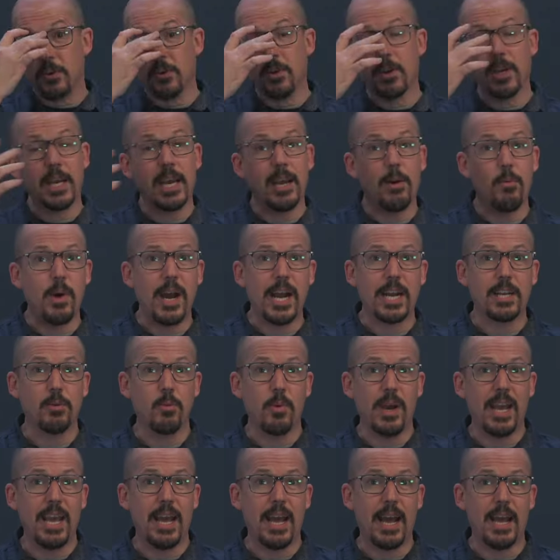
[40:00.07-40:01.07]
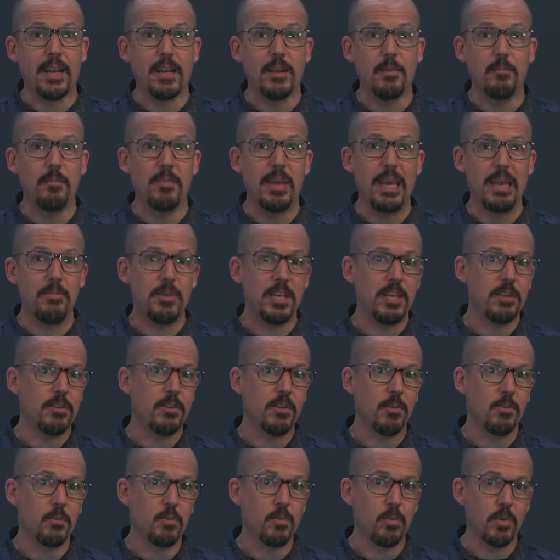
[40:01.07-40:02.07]
going to get whacked away at. And maybe you
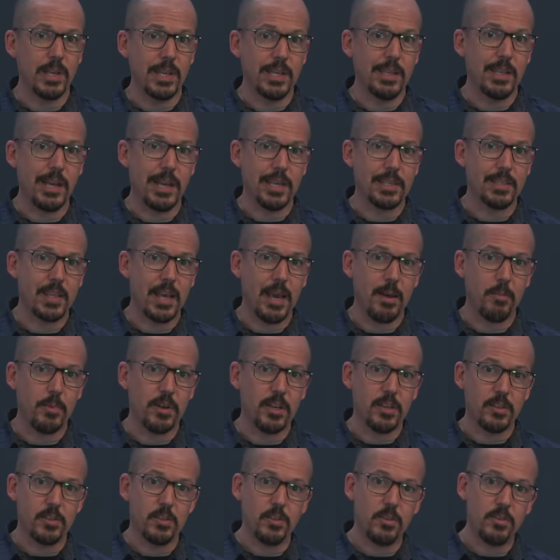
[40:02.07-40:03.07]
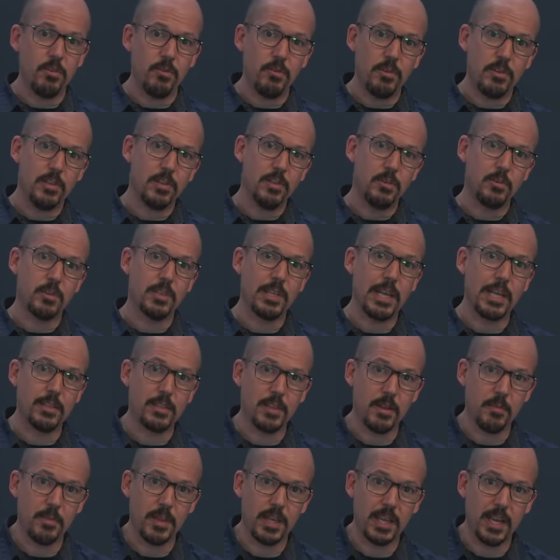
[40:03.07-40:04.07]
don't realize that, but as soon as you set
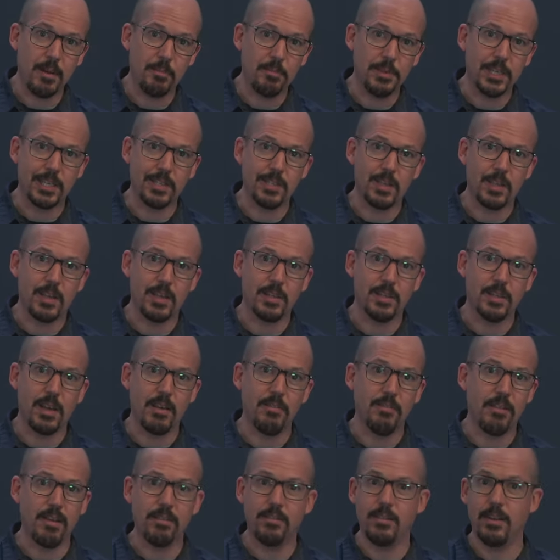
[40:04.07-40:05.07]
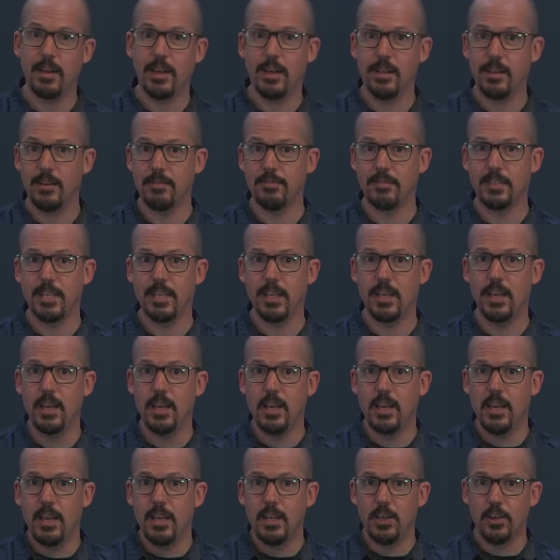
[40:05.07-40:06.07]
something up like C S F L F D,
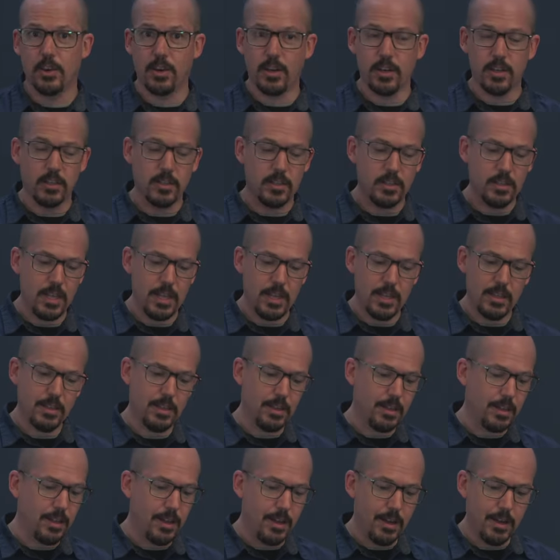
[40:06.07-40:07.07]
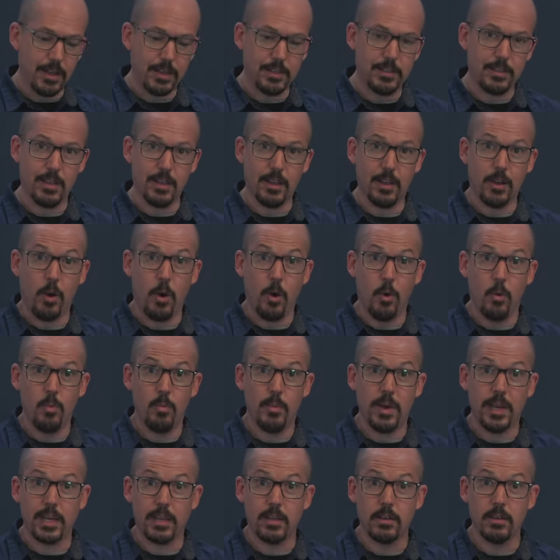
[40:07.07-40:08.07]
you're going to see in the logs that, oh
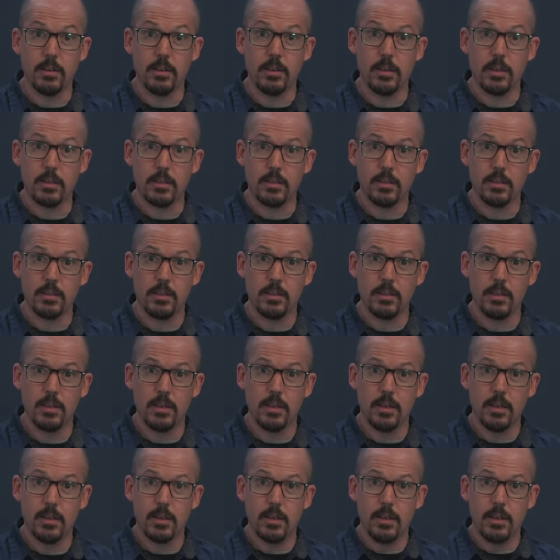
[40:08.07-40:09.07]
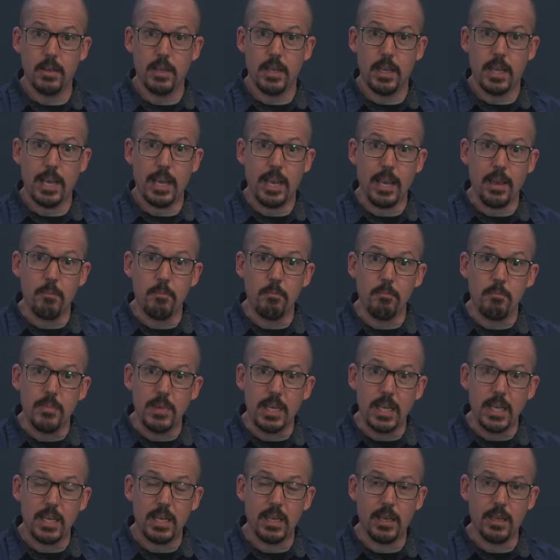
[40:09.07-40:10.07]
my goodness,
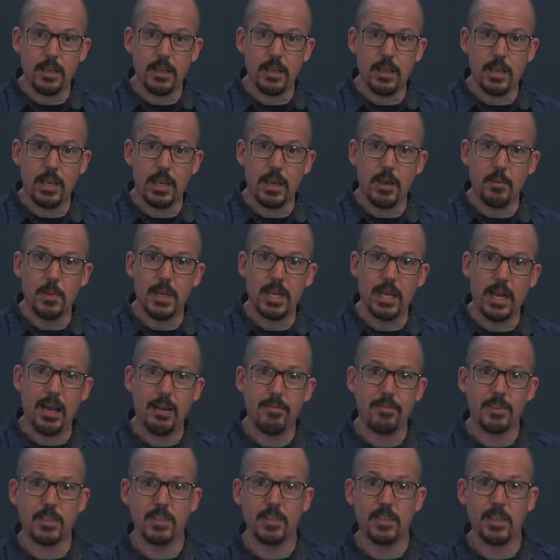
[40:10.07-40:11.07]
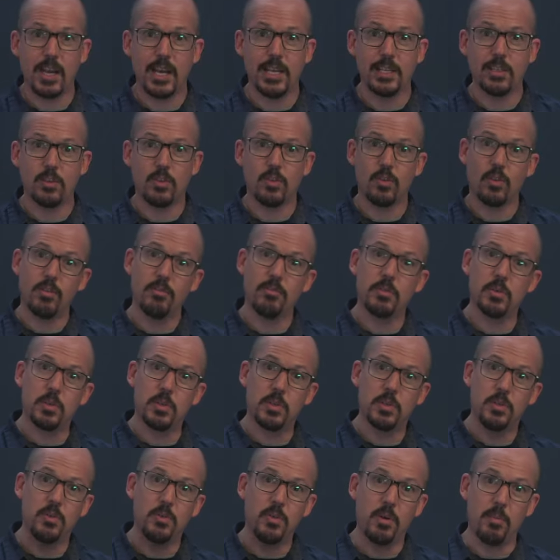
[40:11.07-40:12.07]
immediately. I mean, I've assigned
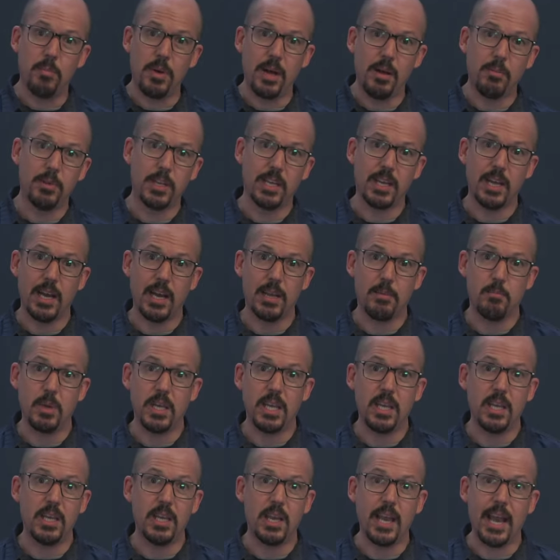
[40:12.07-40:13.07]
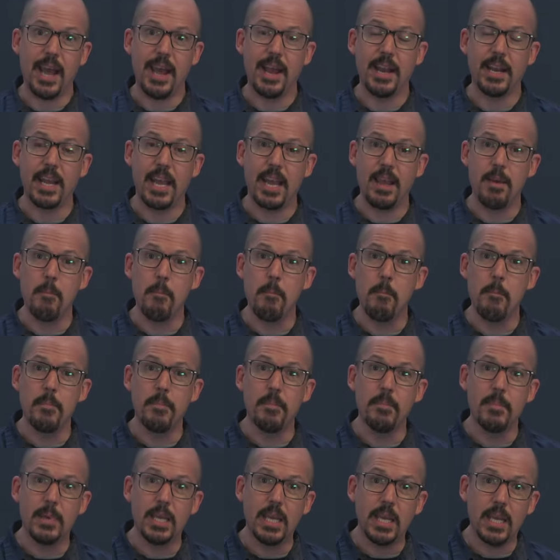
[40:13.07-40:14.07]
servers to a public I P and
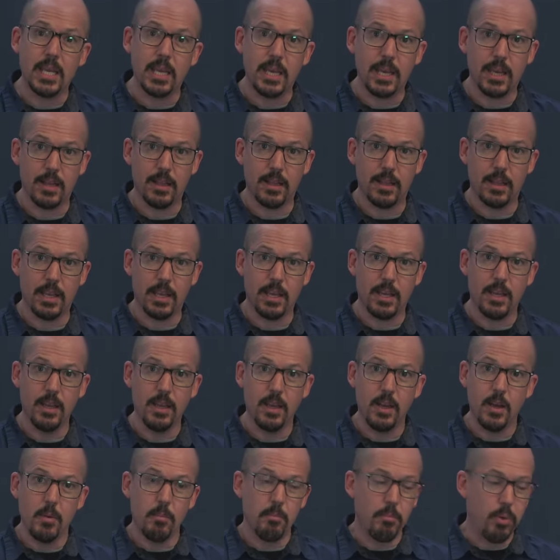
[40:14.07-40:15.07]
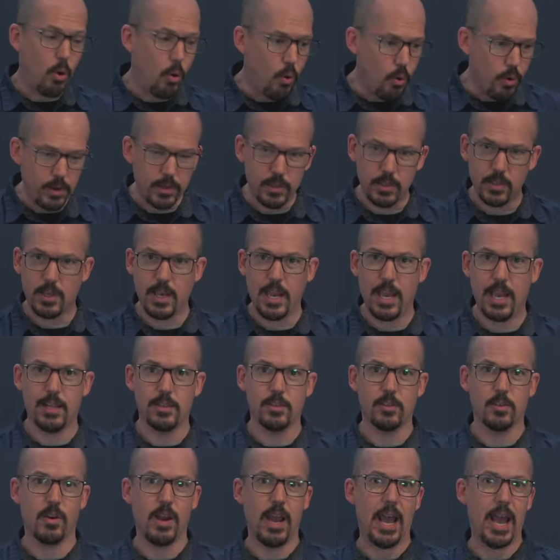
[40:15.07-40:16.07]
immediately port
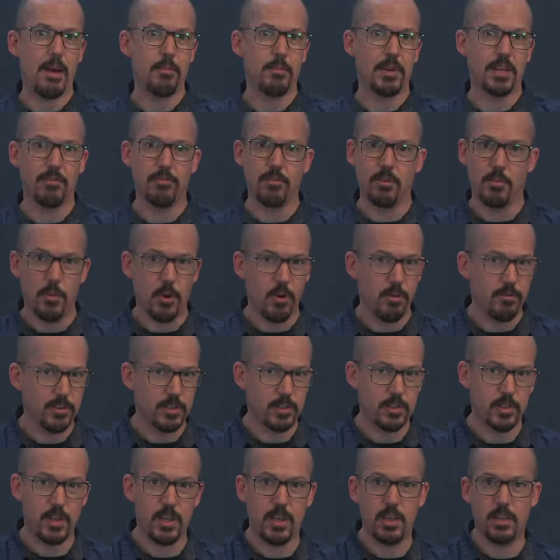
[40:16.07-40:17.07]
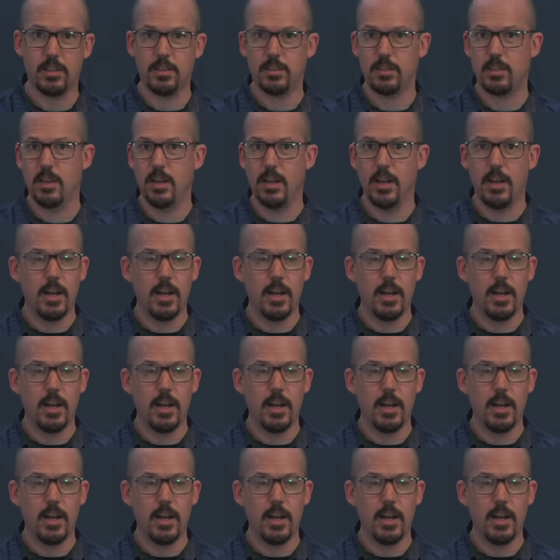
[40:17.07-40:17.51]
scans are happening from overseas.